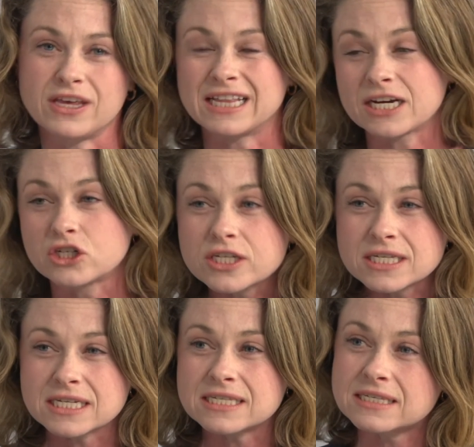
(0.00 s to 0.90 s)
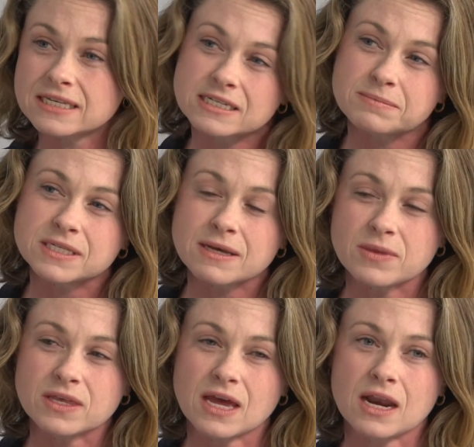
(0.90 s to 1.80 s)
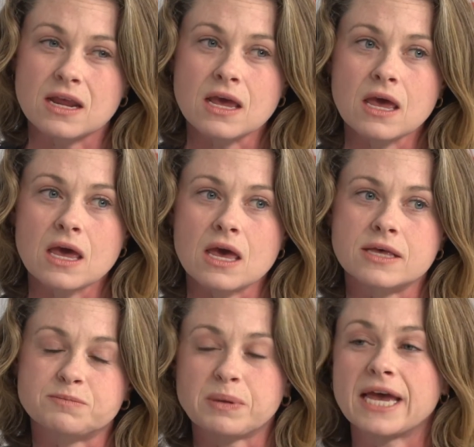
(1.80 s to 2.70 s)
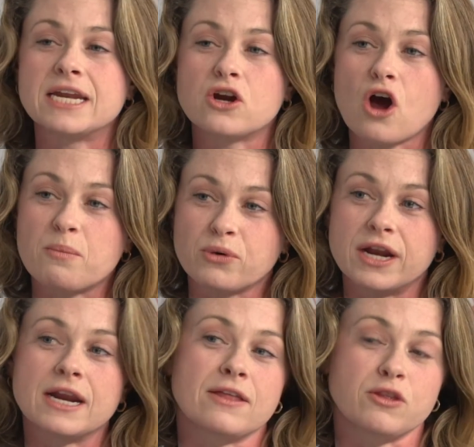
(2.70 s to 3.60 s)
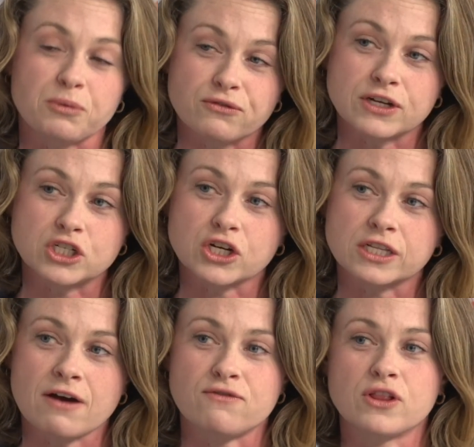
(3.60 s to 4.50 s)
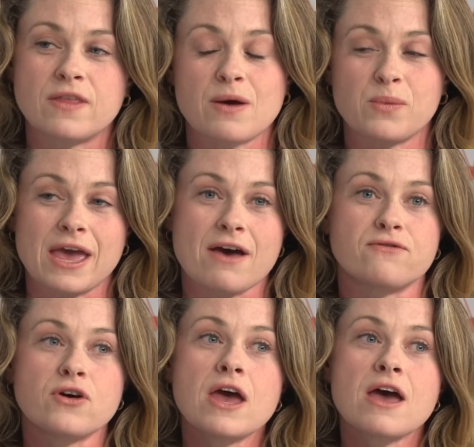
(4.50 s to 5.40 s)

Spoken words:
The electricity system is something that is planned and operated at the provincial level, and then we have